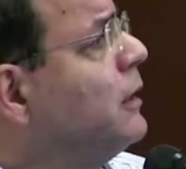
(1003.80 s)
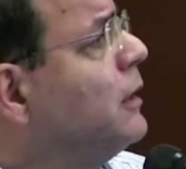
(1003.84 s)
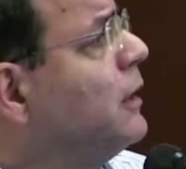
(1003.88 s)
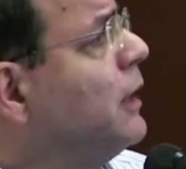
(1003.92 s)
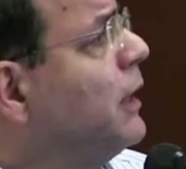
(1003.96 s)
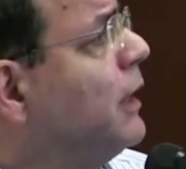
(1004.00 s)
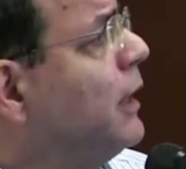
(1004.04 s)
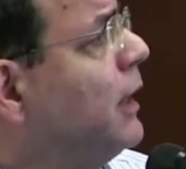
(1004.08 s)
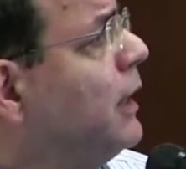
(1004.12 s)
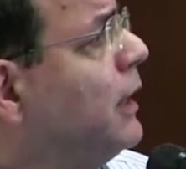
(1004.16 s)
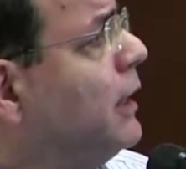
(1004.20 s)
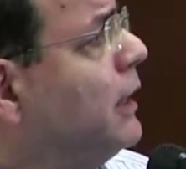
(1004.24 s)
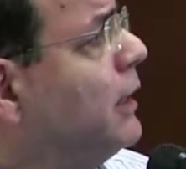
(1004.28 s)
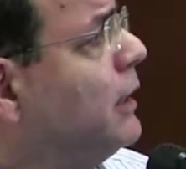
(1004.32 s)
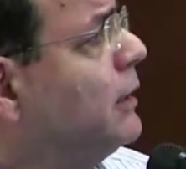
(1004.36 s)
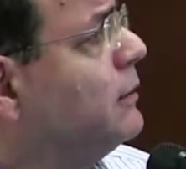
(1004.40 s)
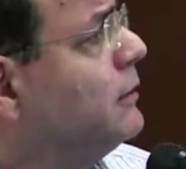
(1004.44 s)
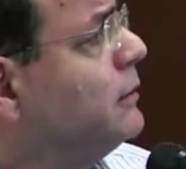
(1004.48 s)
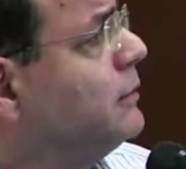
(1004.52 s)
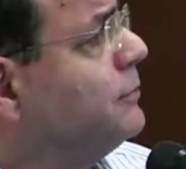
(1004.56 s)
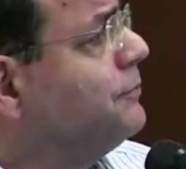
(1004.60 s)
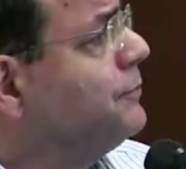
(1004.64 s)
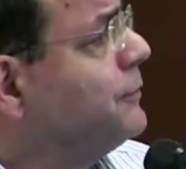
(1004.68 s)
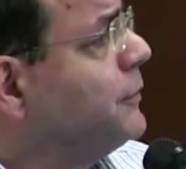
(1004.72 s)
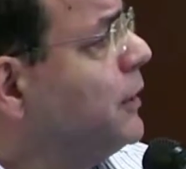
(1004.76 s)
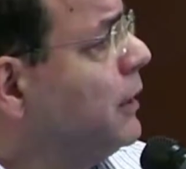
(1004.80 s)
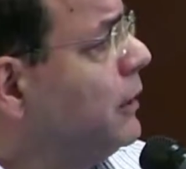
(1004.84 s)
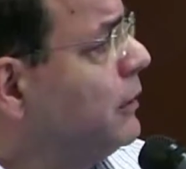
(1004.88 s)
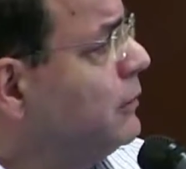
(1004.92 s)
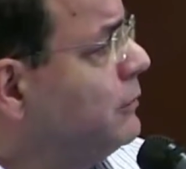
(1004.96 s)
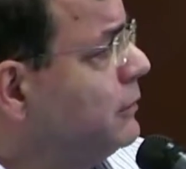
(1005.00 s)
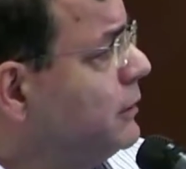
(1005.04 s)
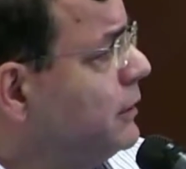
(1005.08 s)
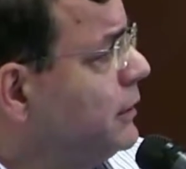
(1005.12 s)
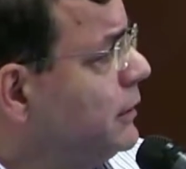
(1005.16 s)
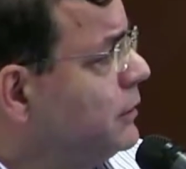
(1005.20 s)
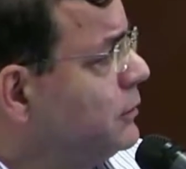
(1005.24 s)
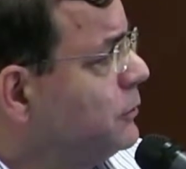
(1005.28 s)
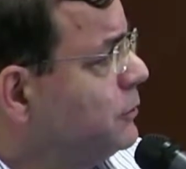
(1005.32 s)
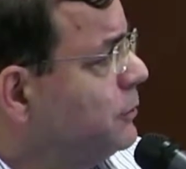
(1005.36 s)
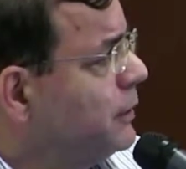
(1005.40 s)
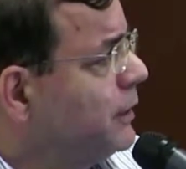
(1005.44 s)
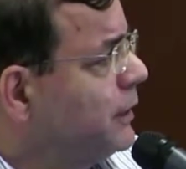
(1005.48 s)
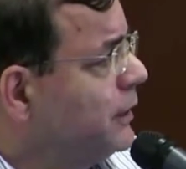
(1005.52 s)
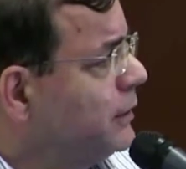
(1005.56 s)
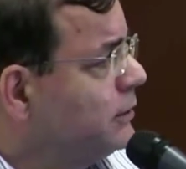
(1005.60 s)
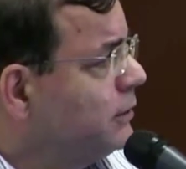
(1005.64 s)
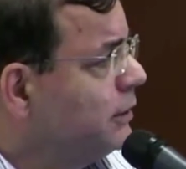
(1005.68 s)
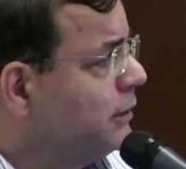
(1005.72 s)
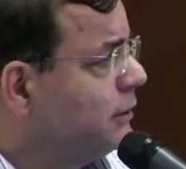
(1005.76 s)
And here's what
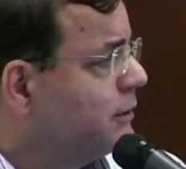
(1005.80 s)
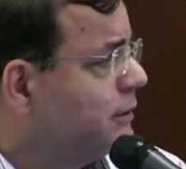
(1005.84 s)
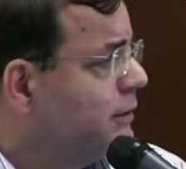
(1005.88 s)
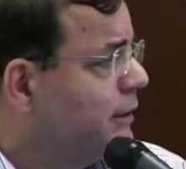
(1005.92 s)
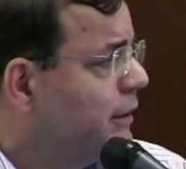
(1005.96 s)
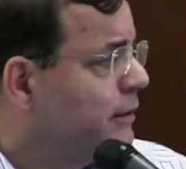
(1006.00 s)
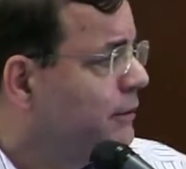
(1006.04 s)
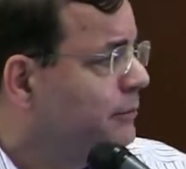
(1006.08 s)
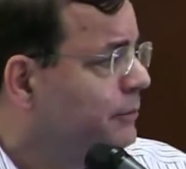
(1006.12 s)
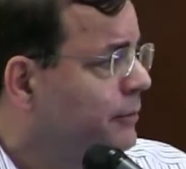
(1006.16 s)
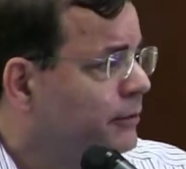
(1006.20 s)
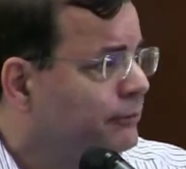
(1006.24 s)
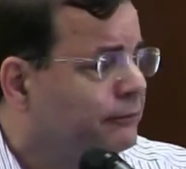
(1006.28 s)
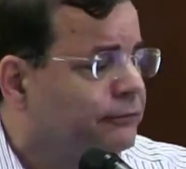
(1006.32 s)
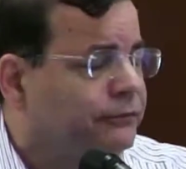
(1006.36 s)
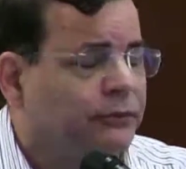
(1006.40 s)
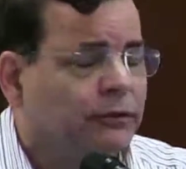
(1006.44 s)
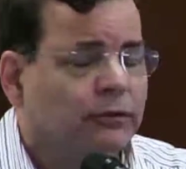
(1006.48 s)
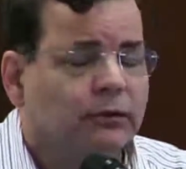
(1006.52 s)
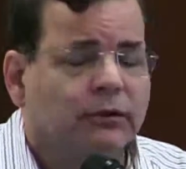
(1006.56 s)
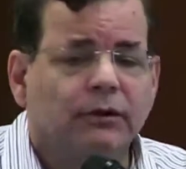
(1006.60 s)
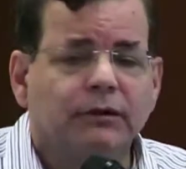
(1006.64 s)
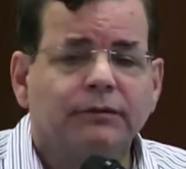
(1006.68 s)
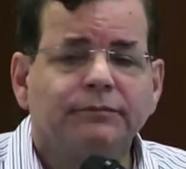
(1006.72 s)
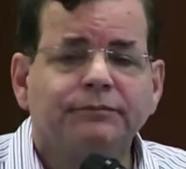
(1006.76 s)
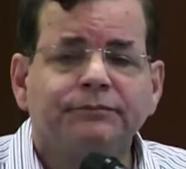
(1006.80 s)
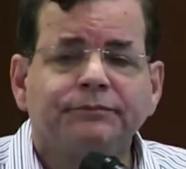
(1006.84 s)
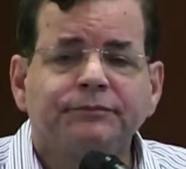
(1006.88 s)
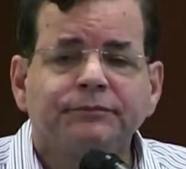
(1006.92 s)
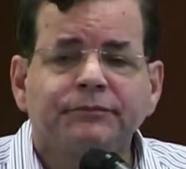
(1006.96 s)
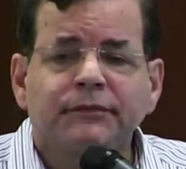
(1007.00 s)
I just said before,